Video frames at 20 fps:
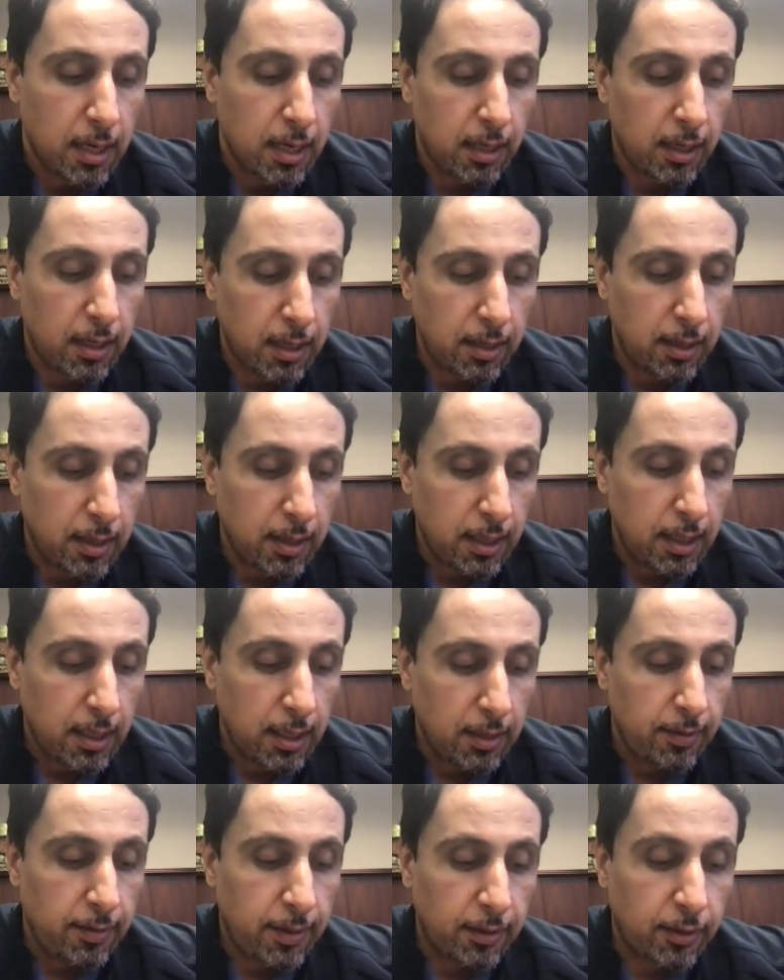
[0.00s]
Uh,
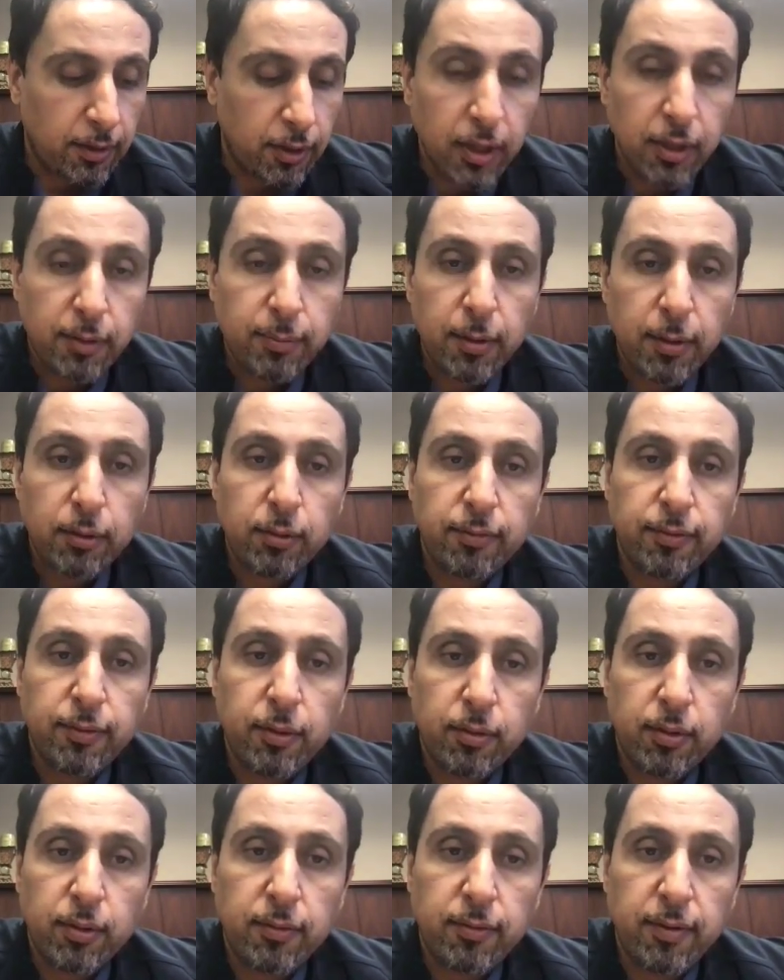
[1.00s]
the treatment of
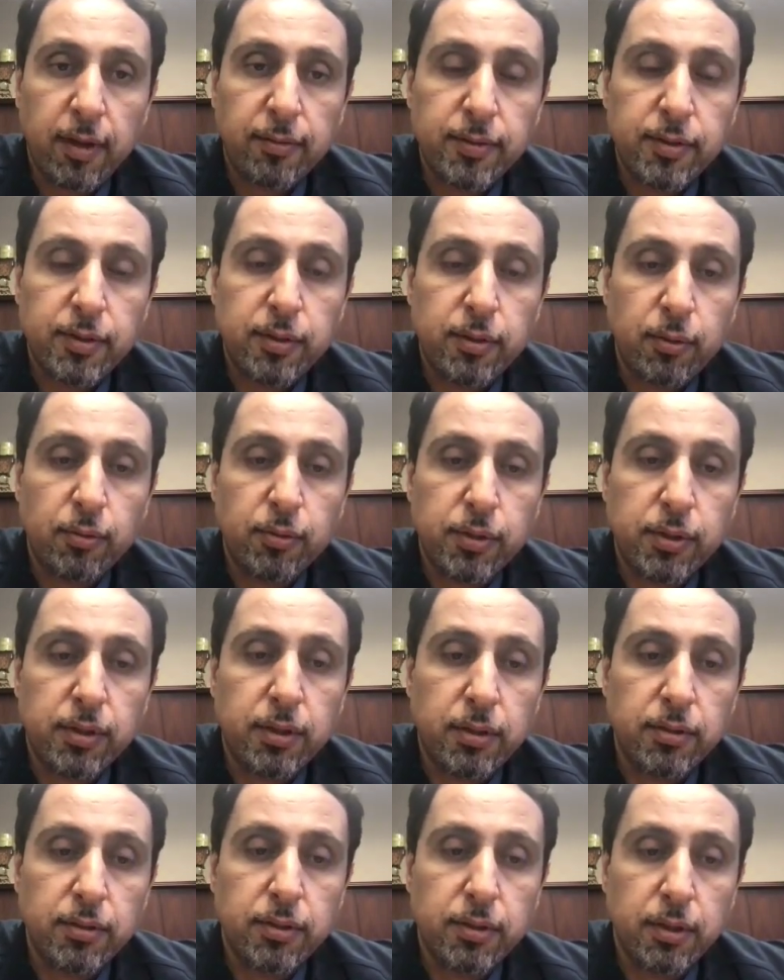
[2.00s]
aortic valve
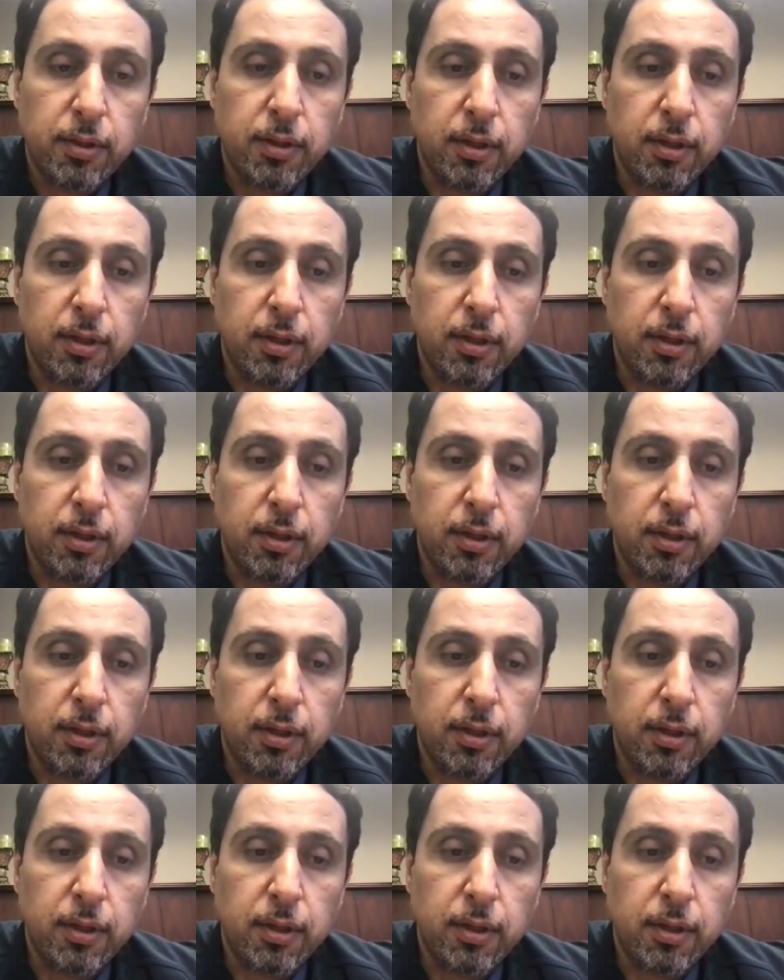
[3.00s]
stenosis